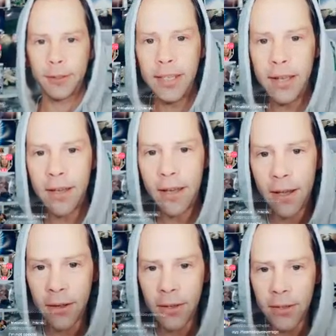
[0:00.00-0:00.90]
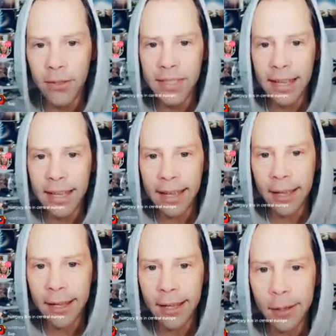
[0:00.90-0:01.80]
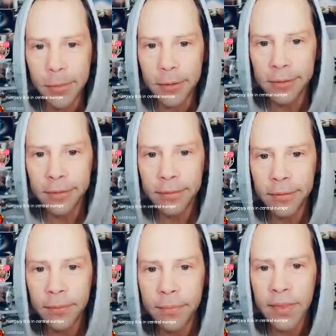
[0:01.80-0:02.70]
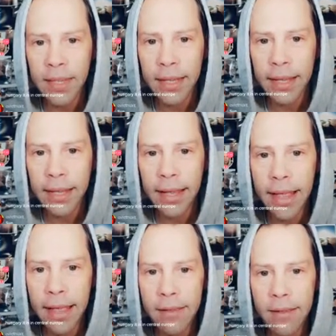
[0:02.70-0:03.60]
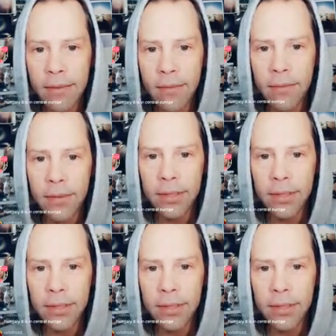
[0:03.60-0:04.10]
Yo, sup? Evith